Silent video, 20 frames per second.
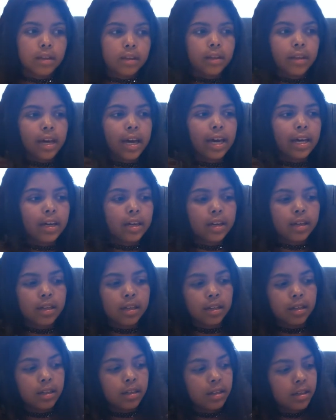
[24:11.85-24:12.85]
Like
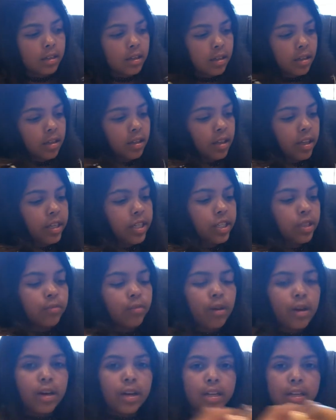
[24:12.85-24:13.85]
this
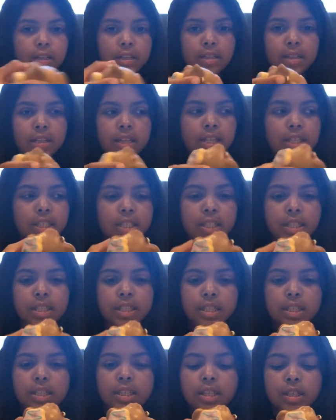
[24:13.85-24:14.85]
one, this
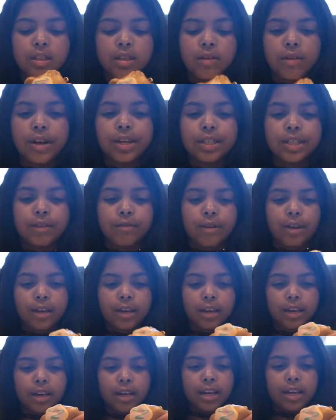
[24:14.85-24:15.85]
is the slow rising one.
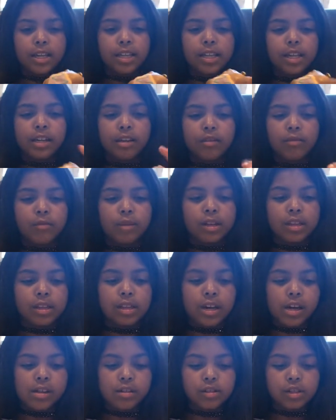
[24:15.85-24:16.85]
These are one of the
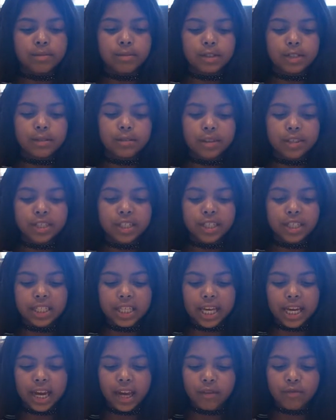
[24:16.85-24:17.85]
other smushy mushies
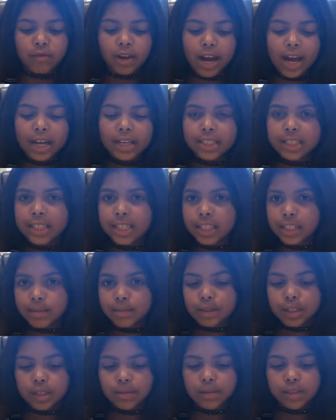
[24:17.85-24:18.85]
and Radz and
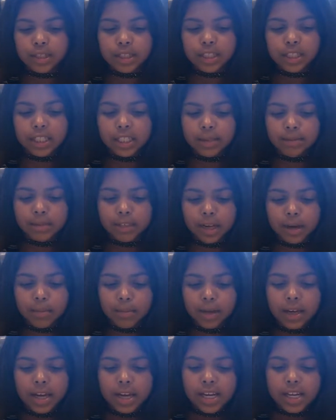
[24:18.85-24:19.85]
smushy mushy teamed up.
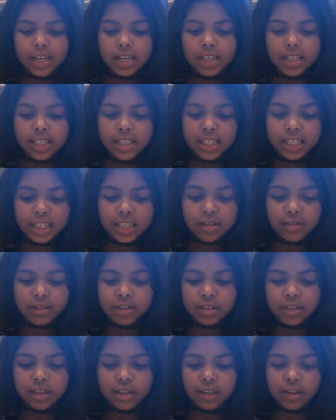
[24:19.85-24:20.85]
You can see they're
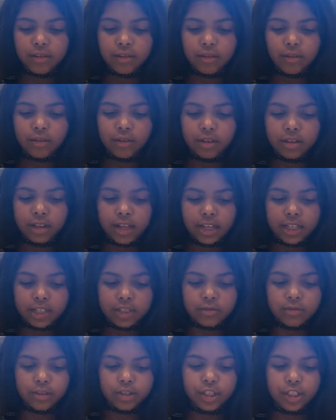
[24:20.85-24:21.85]
still like
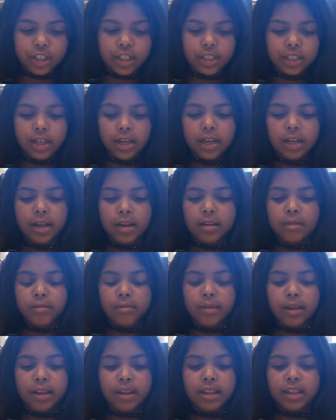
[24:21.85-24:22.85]
squishy.
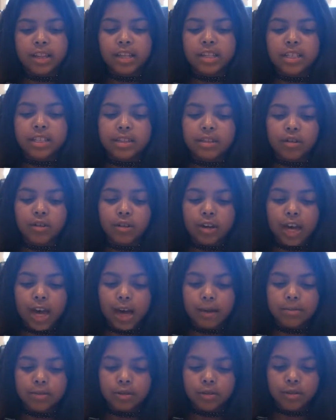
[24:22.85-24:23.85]
but this little
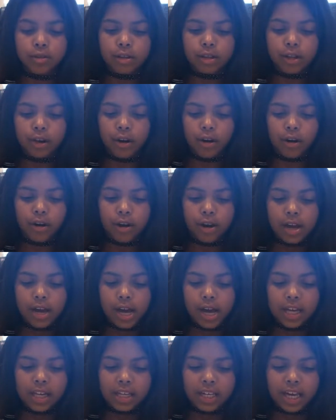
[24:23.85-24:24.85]
capsule in there
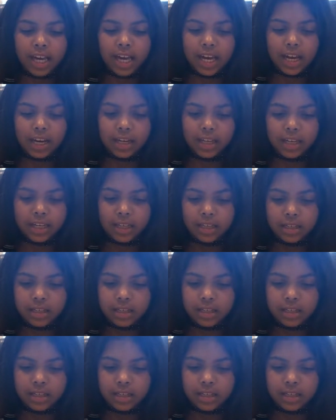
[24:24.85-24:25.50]
has candy.